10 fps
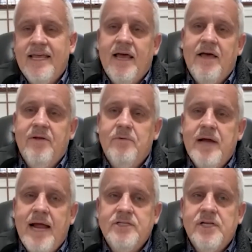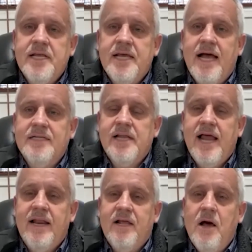Uh, there were actually guys that
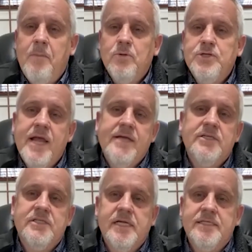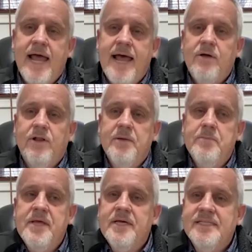had a couple chances to tackle him
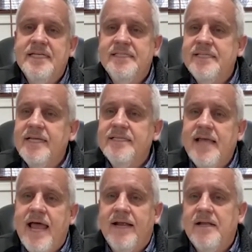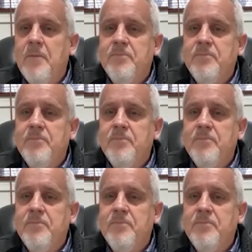because he zigzagged up